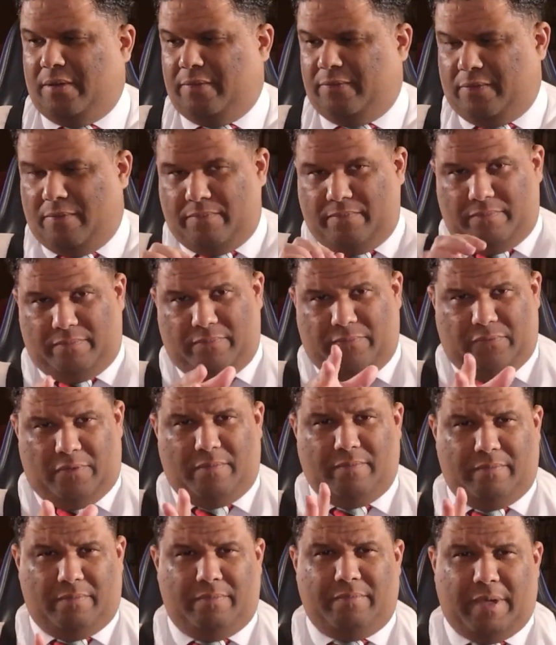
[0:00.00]
From
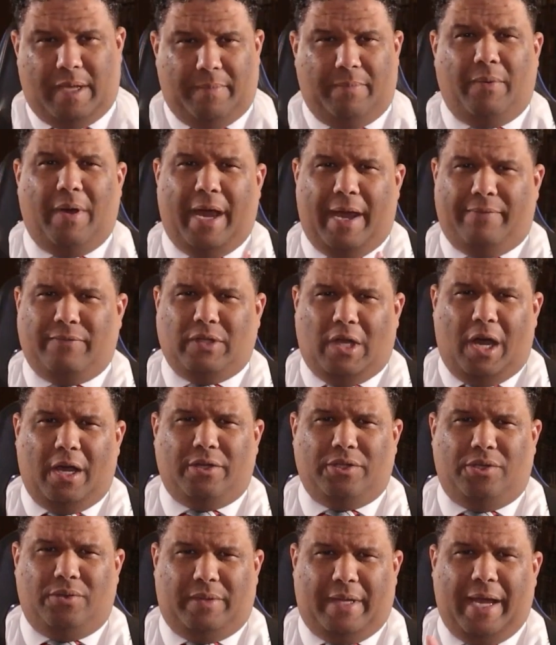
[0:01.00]
from people I have
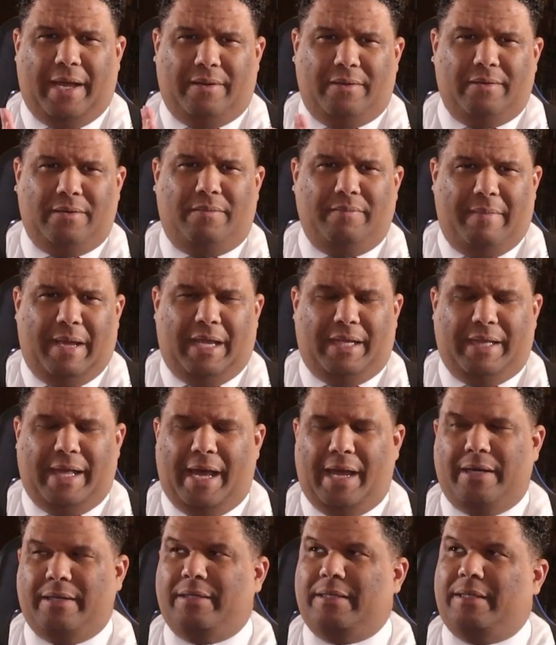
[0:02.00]
talked to that make
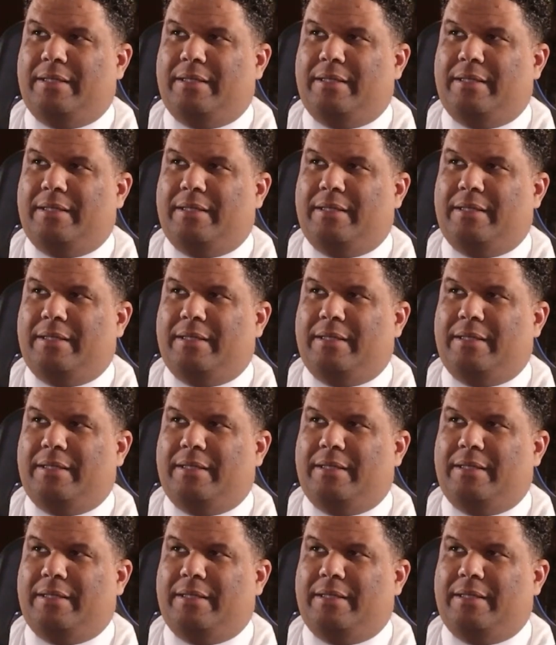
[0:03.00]
that.